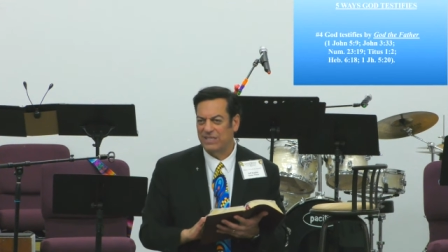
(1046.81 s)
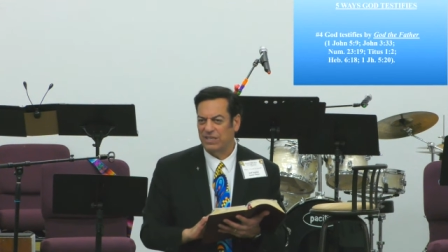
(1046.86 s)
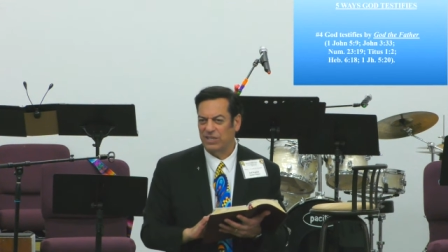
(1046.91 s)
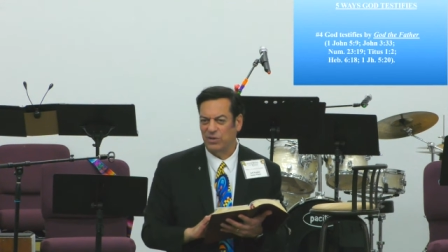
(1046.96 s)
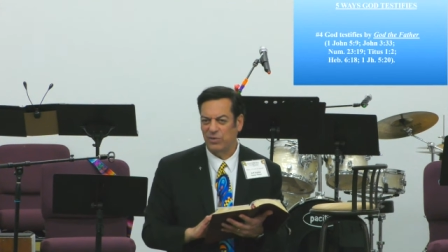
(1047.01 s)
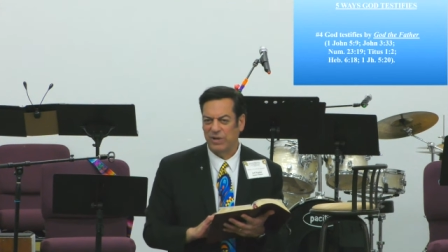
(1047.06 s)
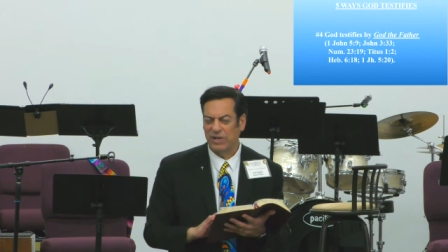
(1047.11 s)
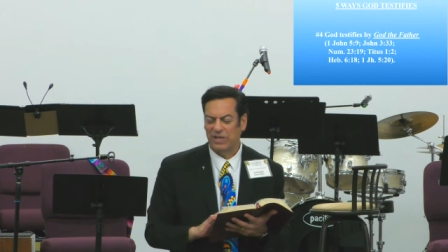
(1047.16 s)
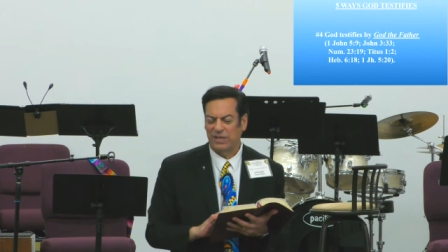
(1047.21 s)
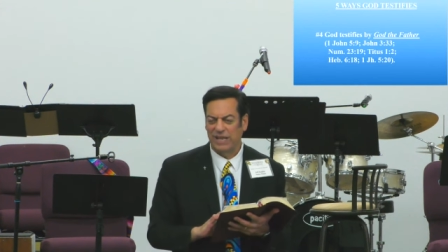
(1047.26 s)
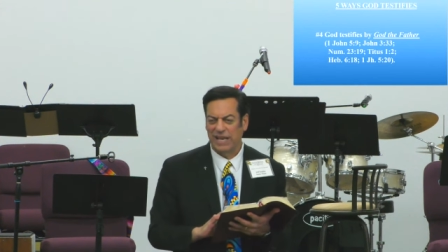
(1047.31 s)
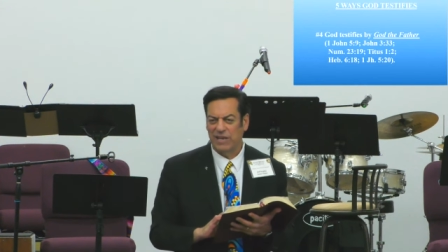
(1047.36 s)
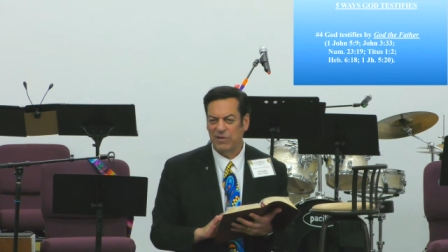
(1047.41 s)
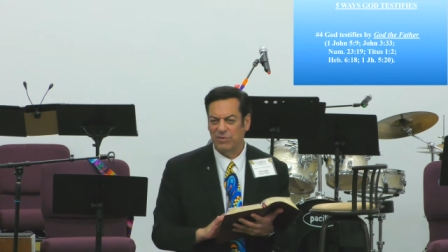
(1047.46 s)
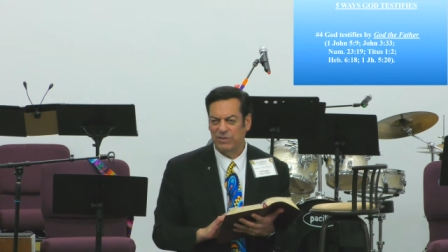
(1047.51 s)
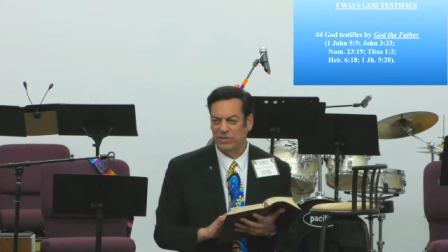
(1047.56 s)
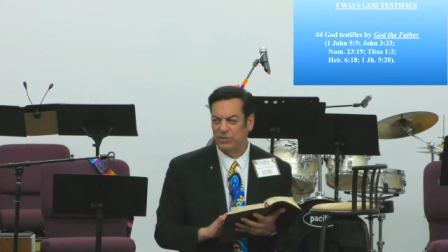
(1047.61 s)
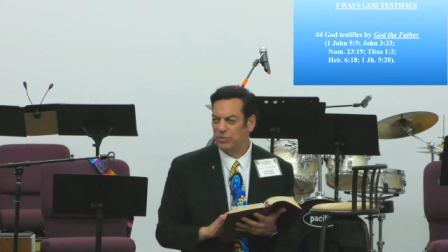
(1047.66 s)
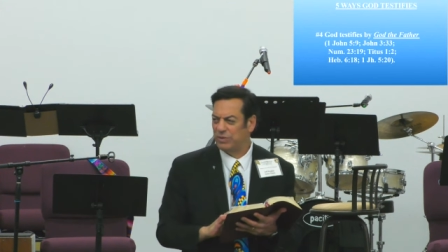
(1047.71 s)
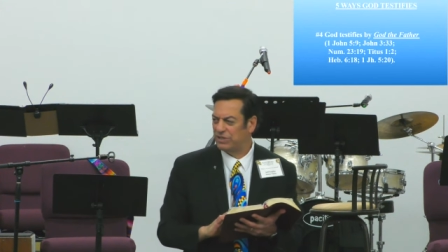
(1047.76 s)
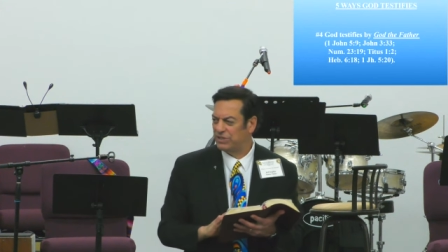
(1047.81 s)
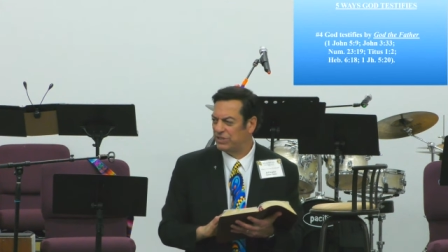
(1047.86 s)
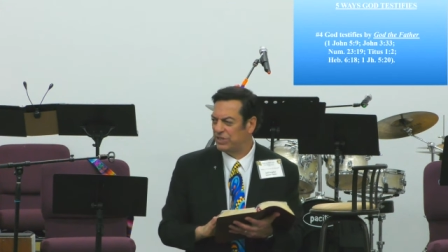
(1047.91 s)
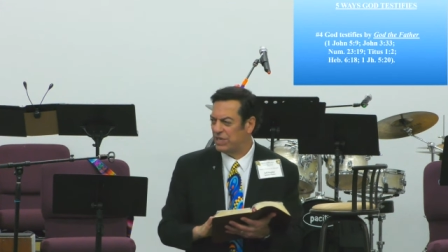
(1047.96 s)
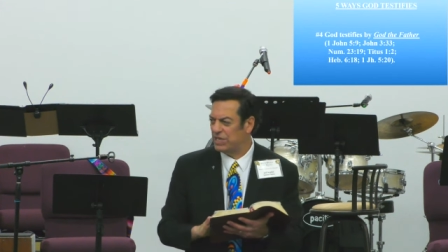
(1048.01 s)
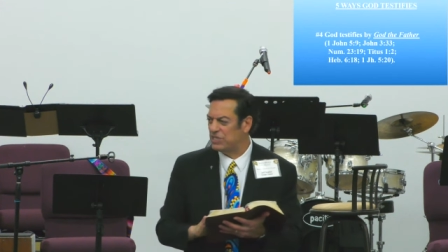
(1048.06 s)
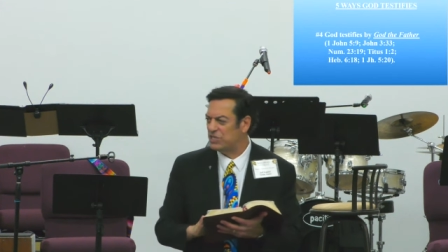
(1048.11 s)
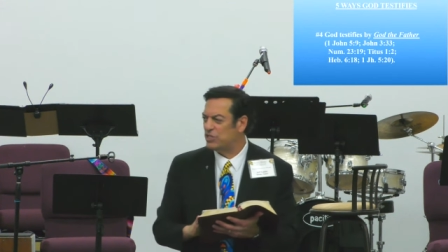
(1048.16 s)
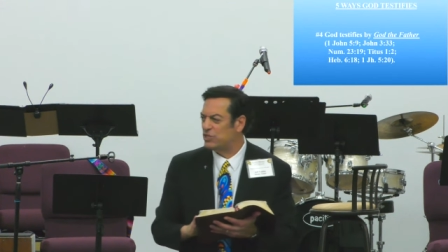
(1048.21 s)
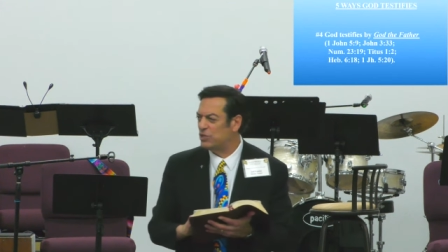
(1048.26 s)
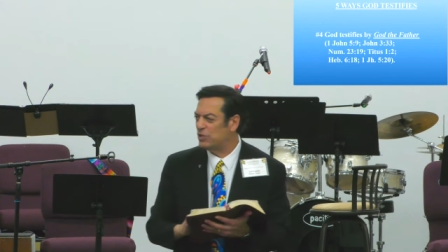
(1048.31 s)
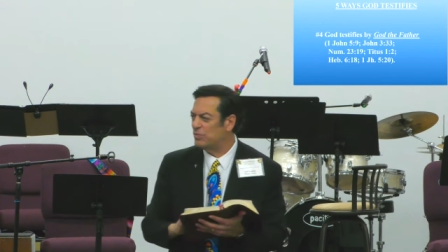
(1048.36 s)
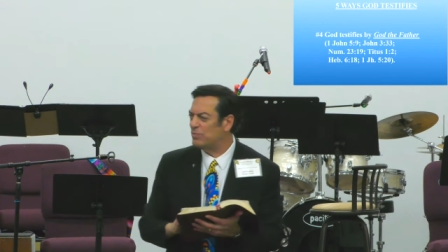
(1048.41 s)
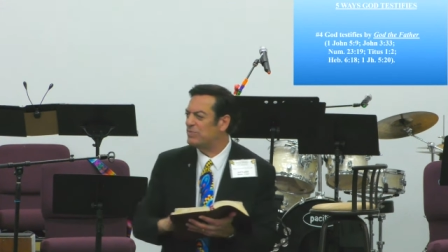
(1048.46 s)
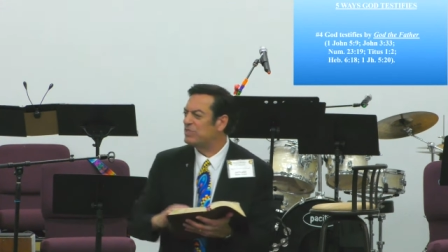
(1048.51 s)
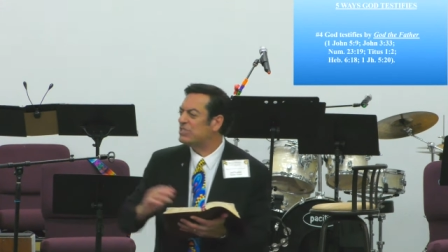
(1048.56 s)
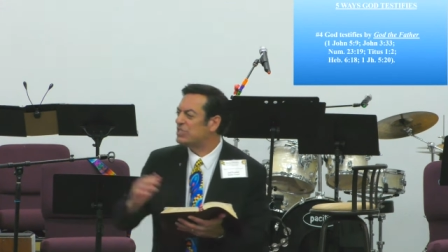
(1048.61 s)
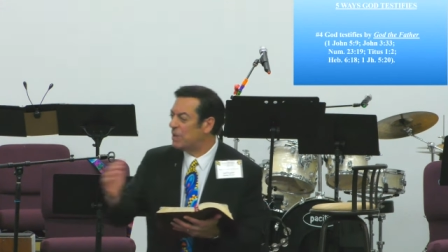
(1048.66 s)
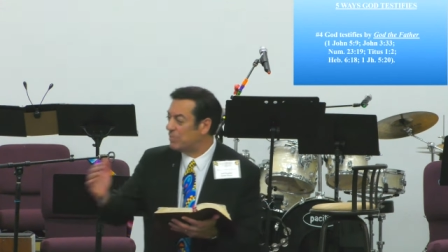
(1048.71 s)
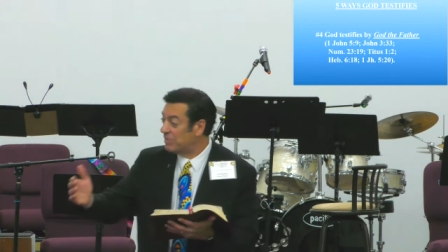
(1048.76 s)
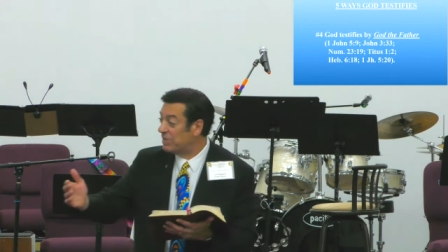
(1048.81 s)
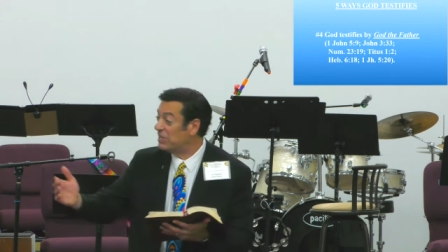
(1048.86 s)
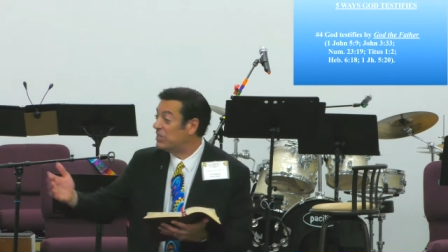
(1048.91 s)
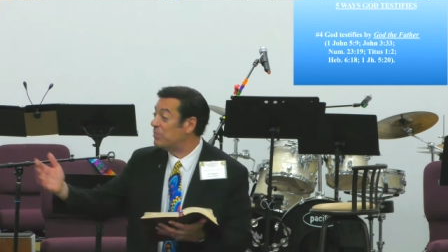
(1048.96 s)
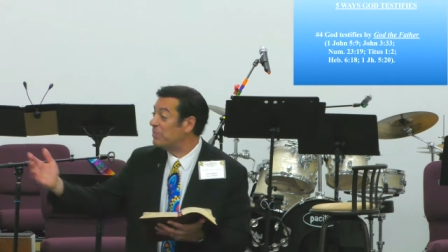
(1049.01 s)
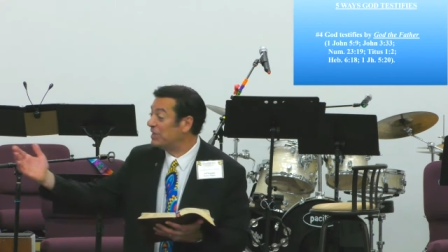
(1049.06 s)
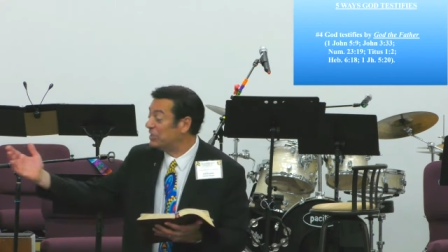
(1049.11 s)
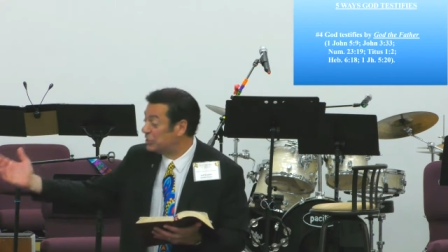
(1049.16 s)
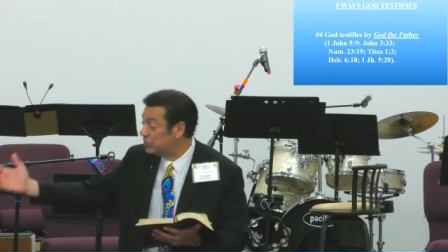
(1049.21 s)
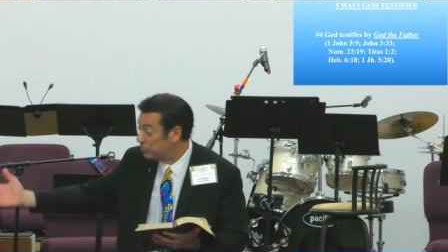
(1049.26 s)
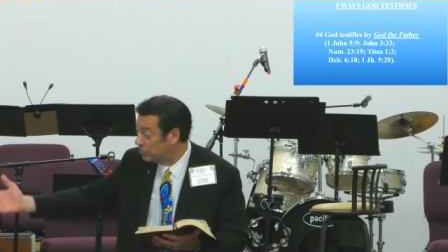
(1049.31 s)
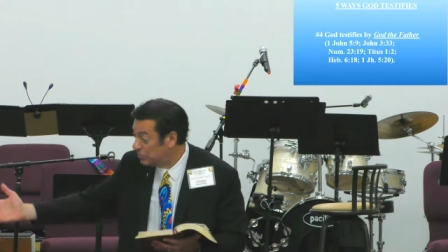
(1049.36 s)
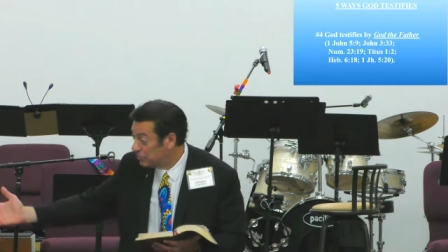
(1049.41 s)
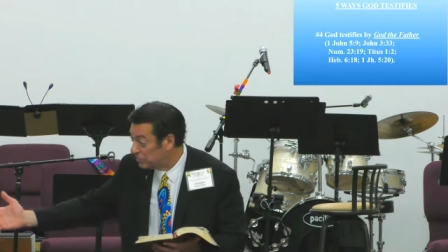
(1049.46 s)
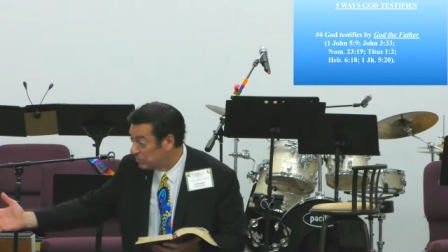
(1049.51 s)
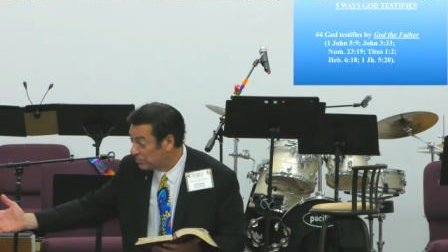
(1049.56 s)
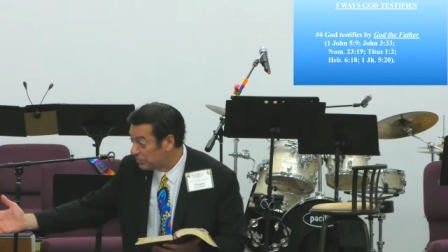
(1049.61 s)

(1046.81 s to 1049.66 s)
the Greek language which assumes something to be true.